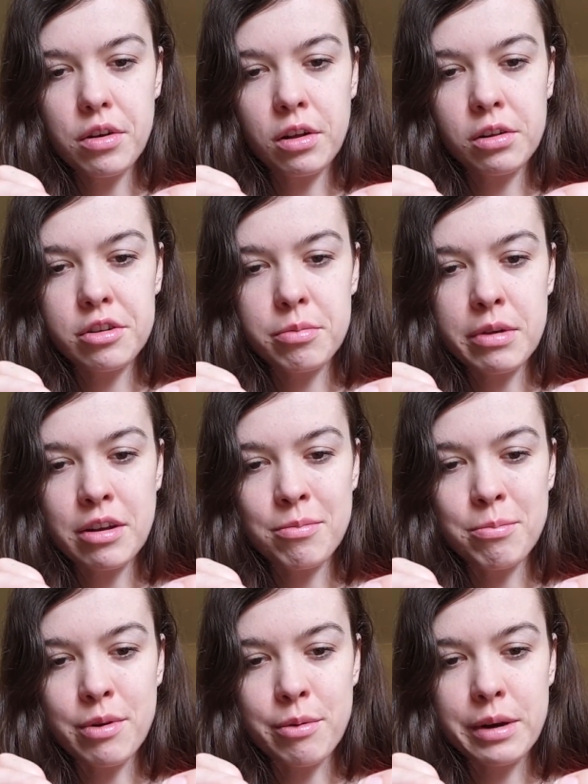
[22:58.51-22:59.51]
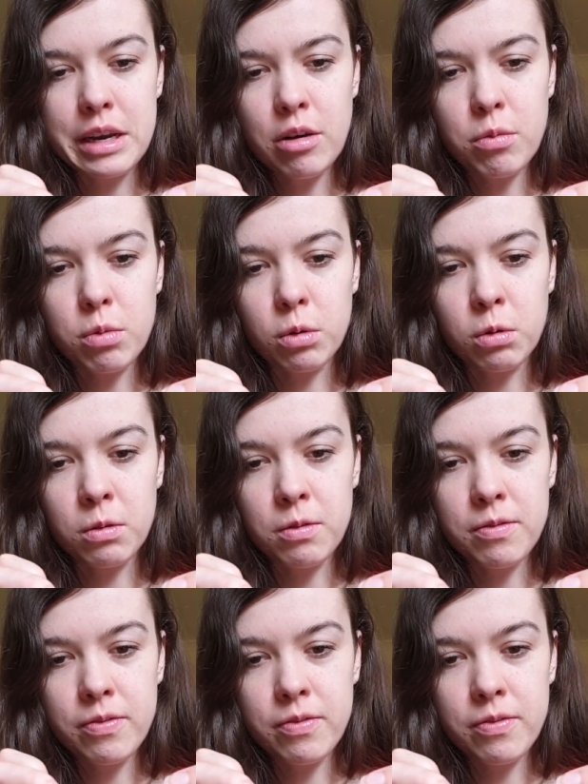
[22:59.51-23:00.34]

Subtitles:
Ultimate Merino wool.